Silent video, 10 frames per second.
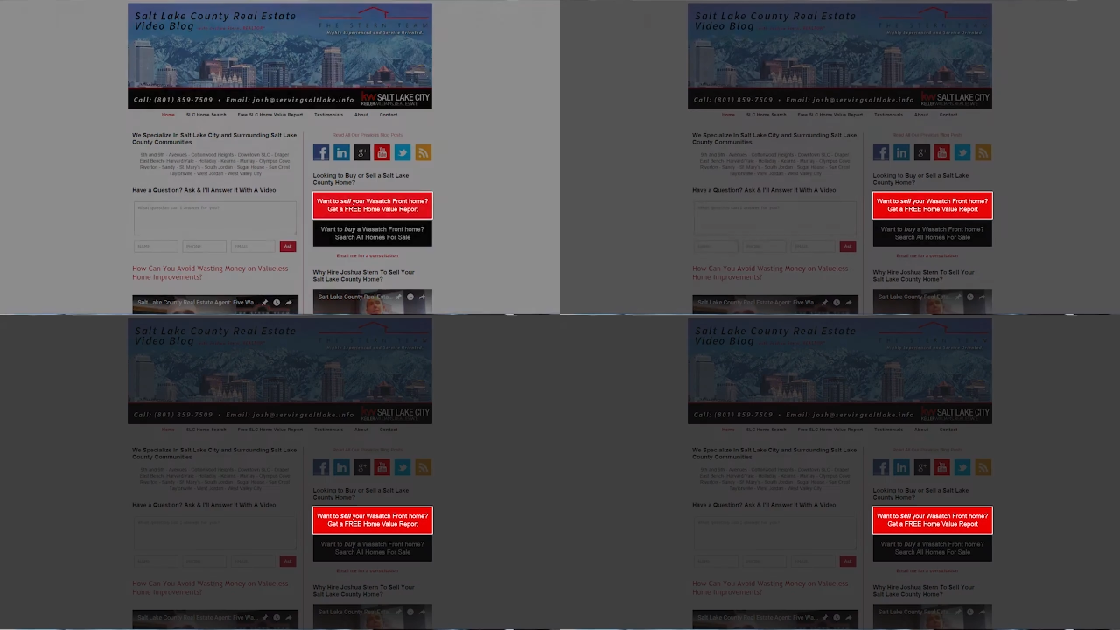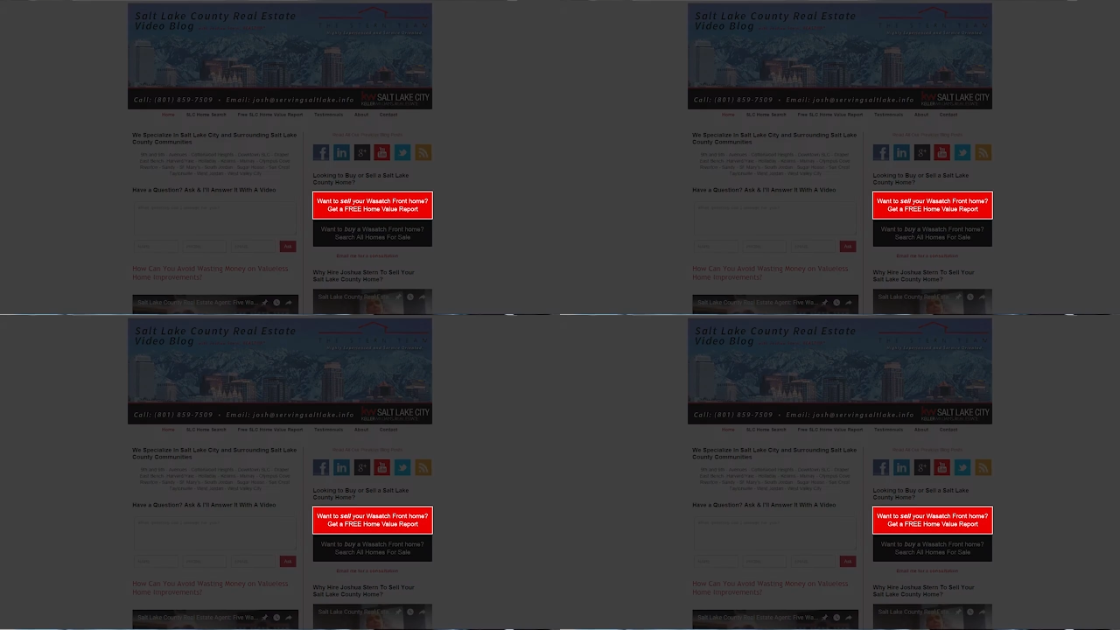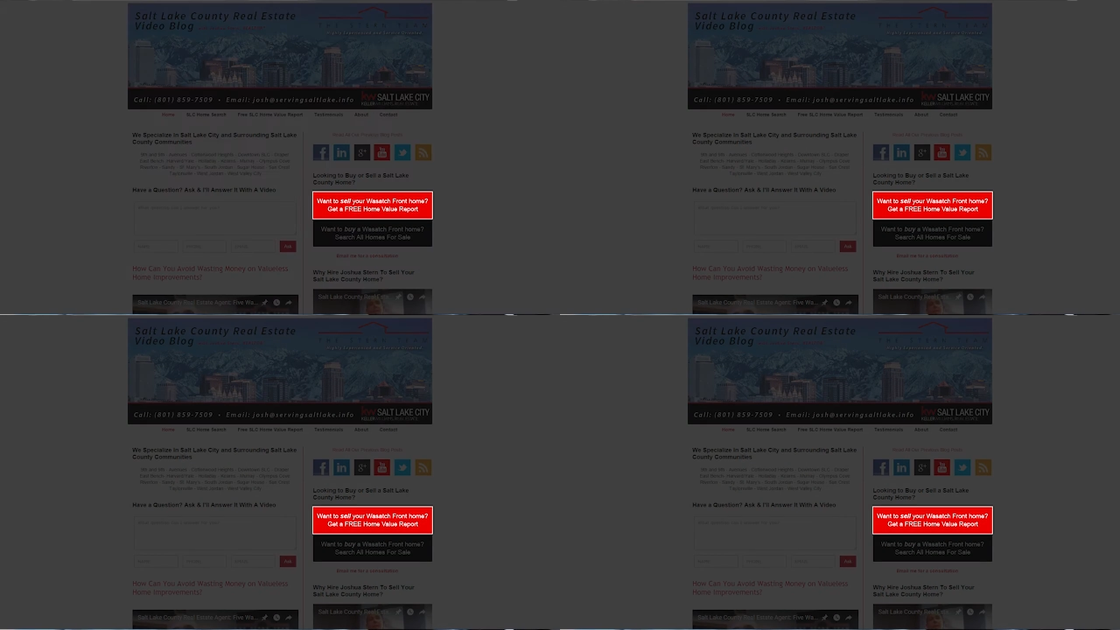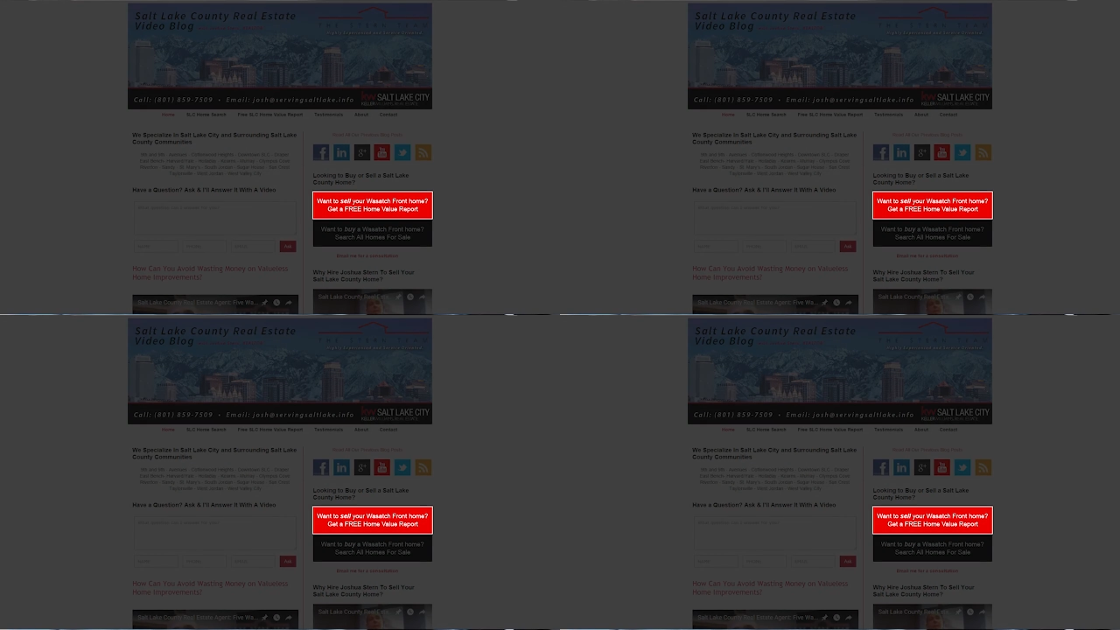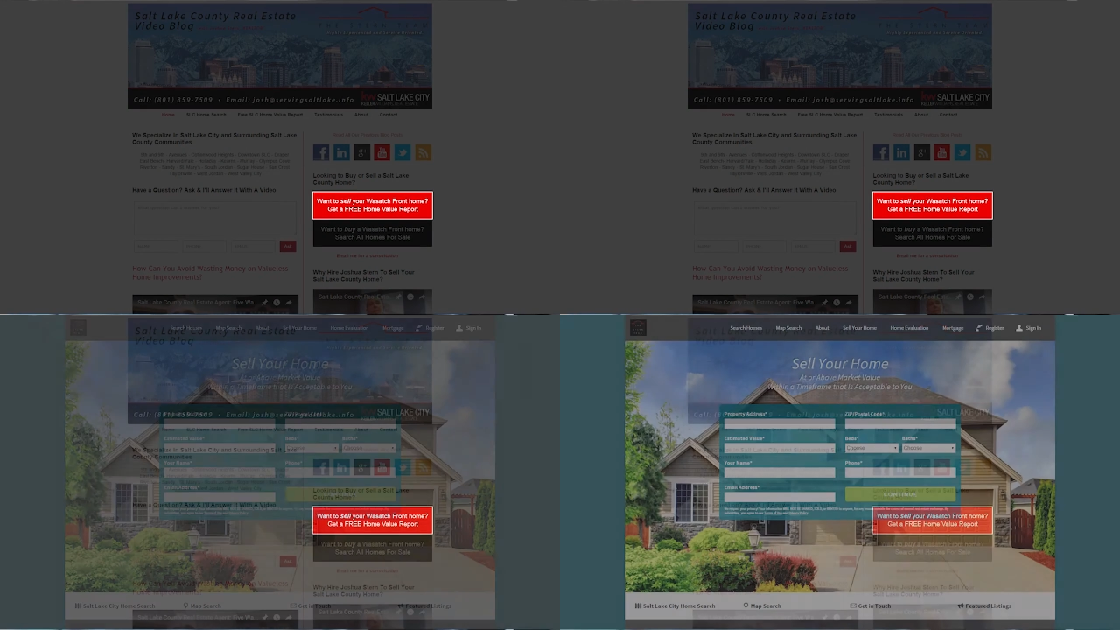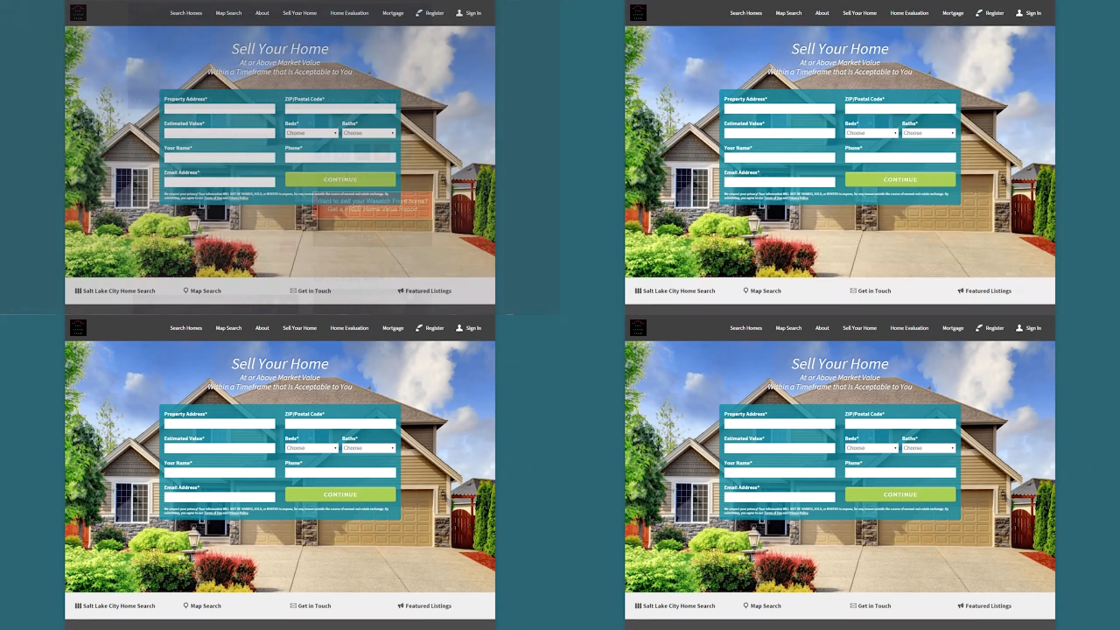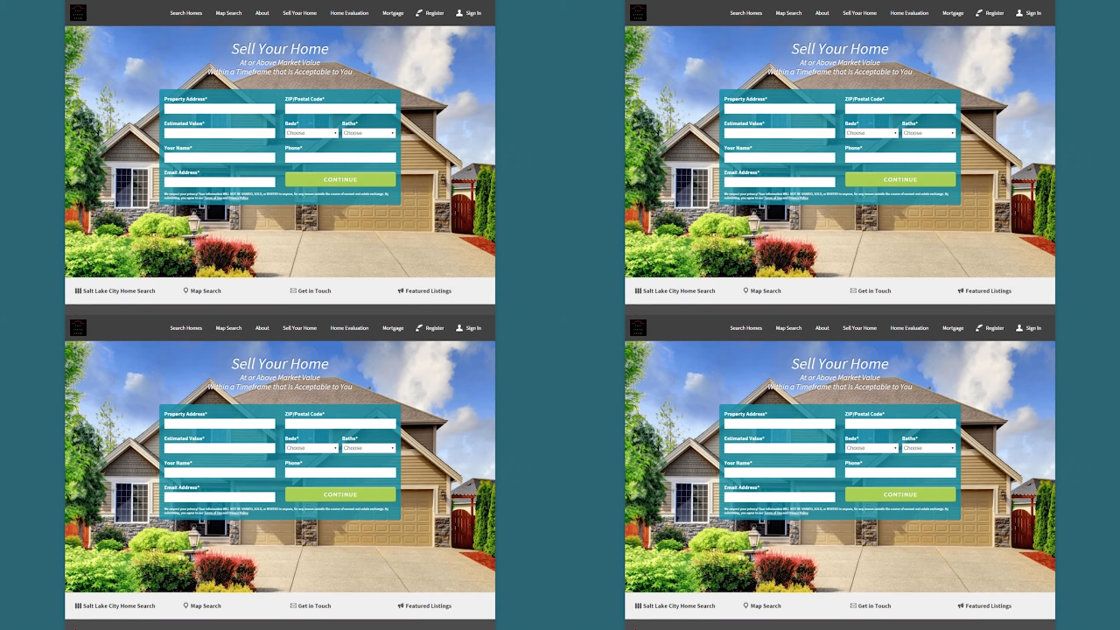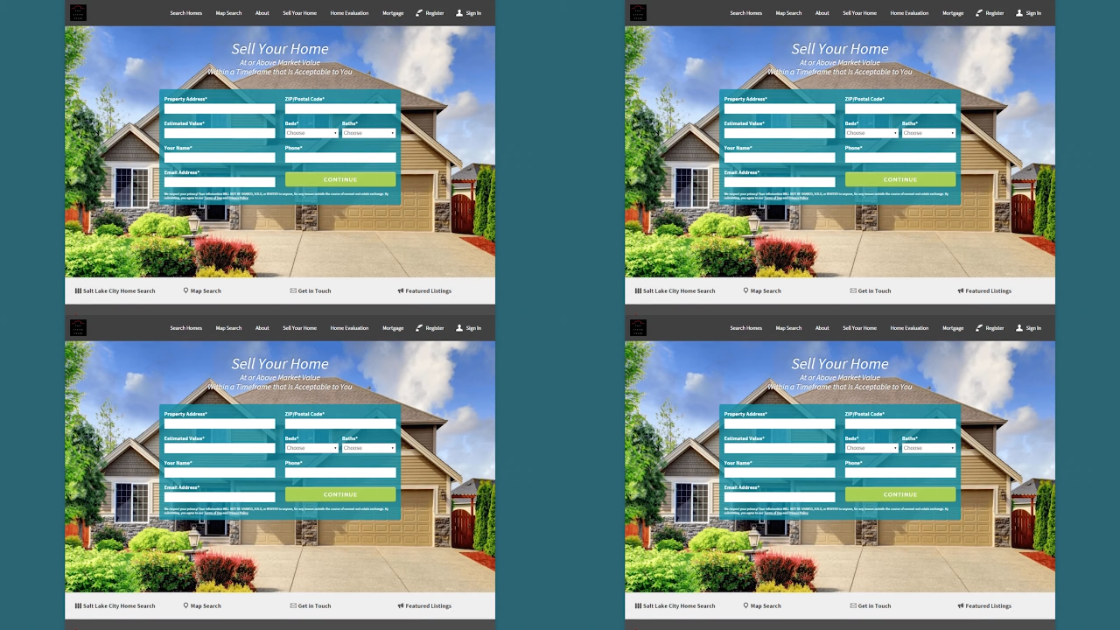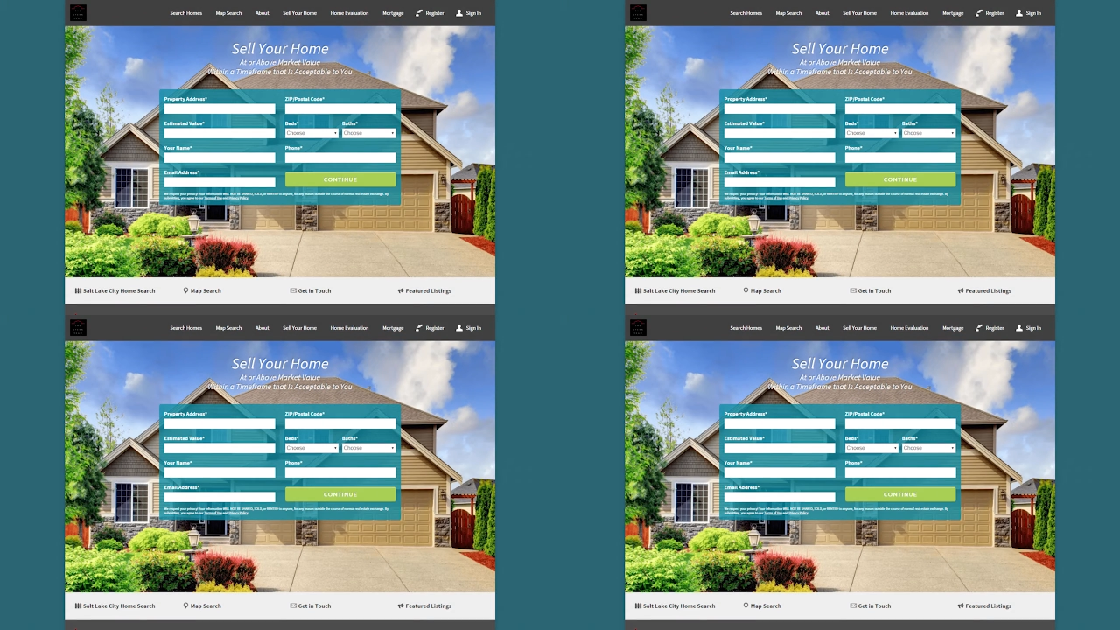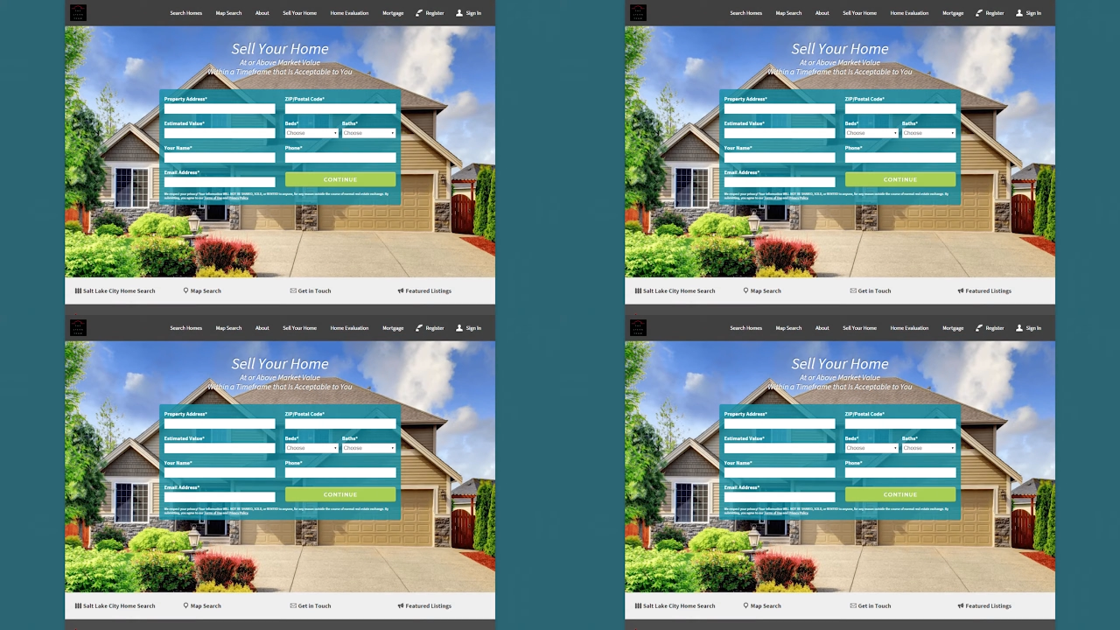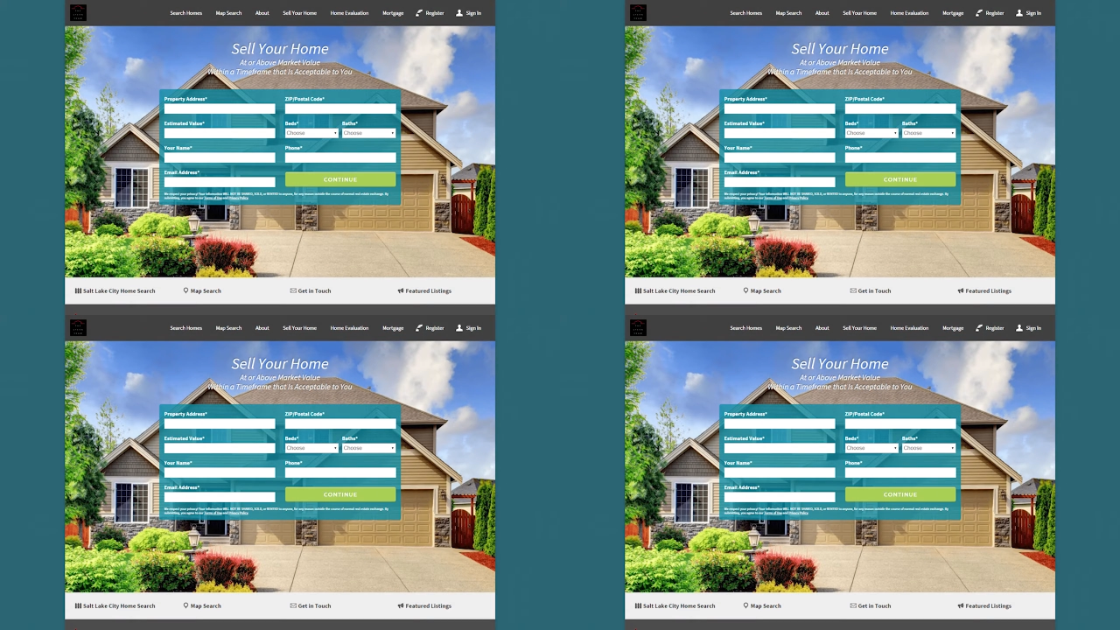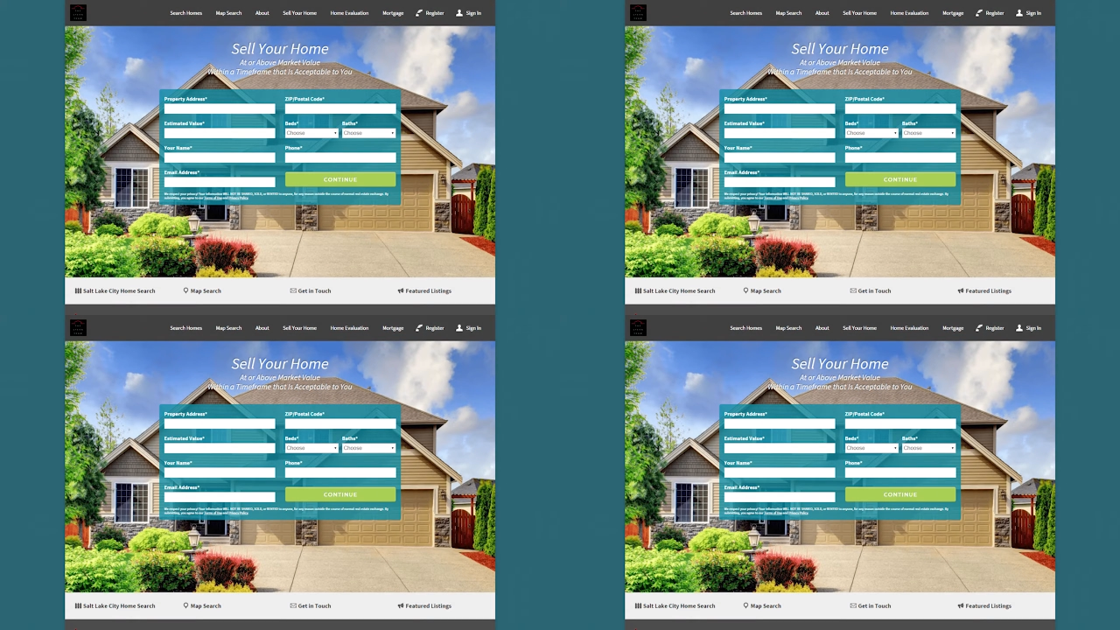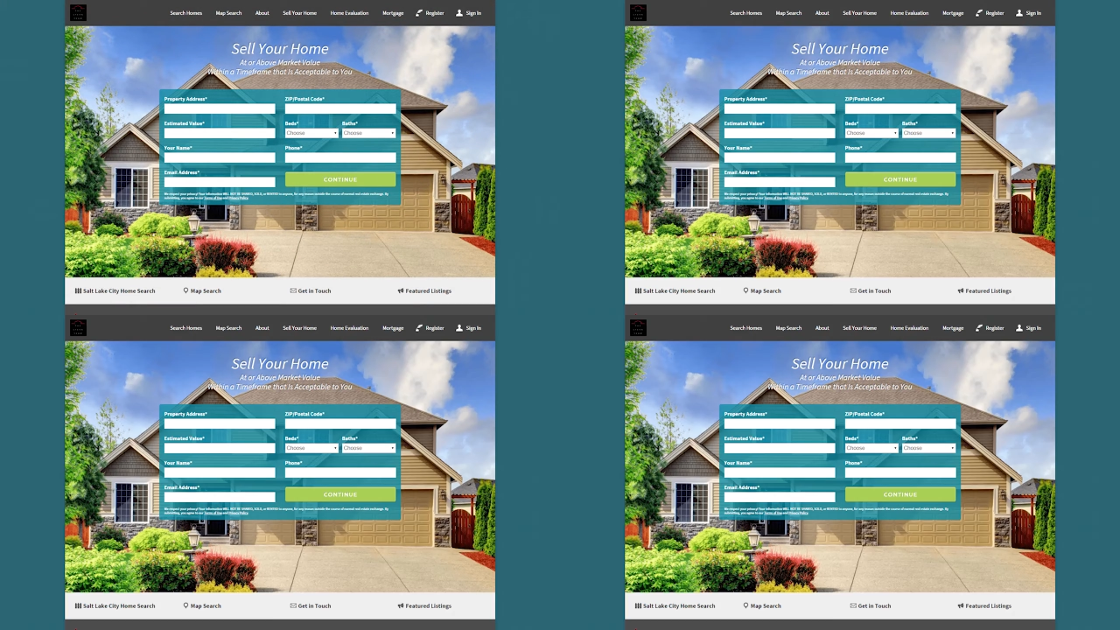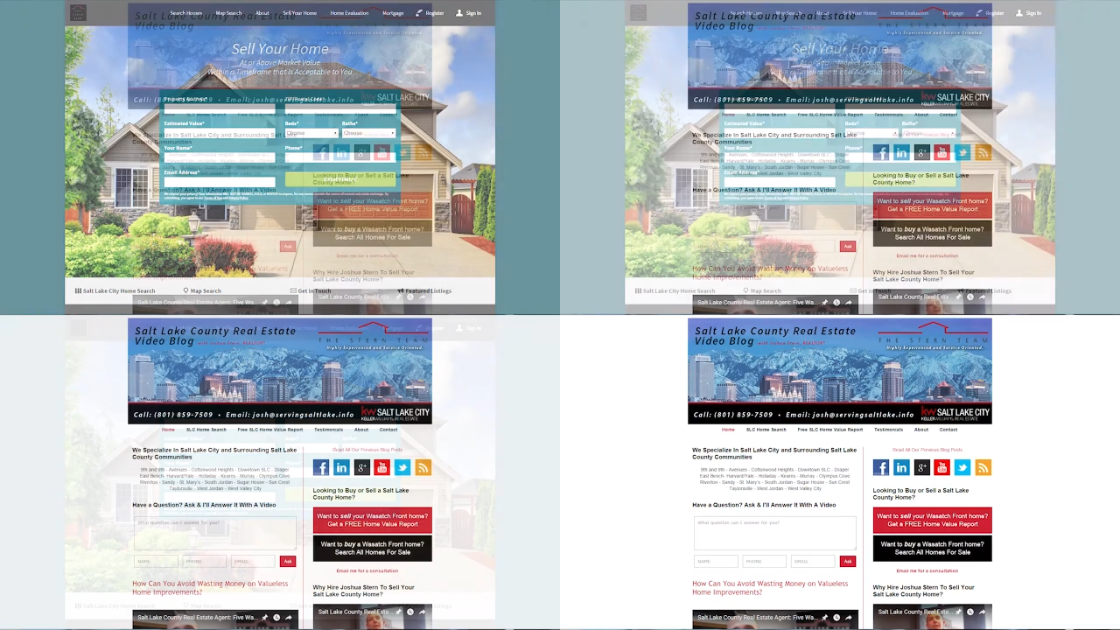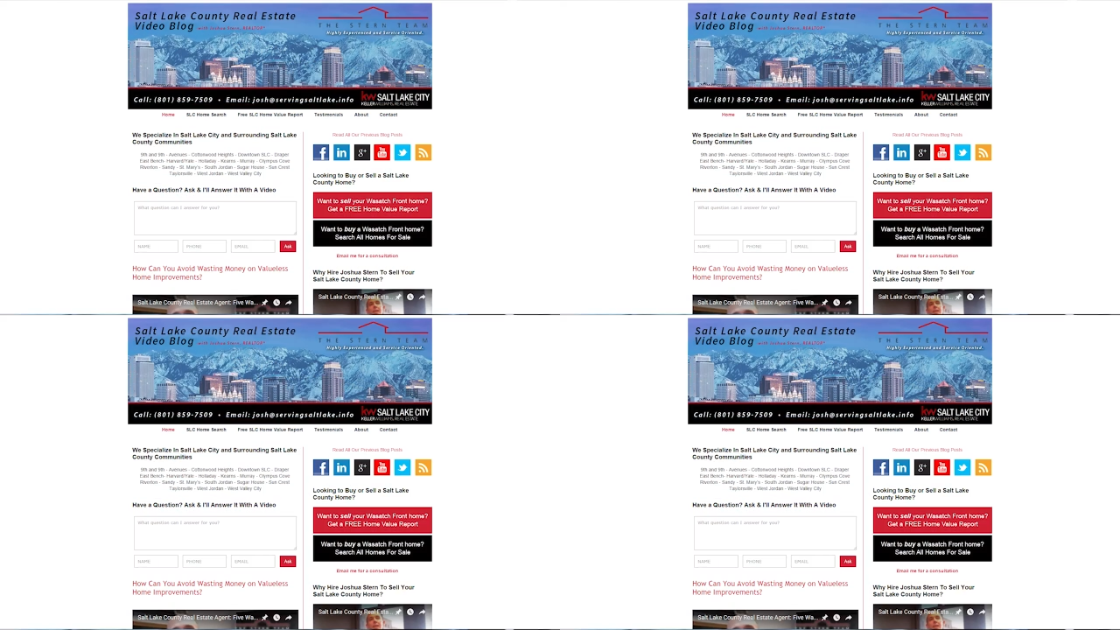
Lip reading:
Nobody's mouth can be seen.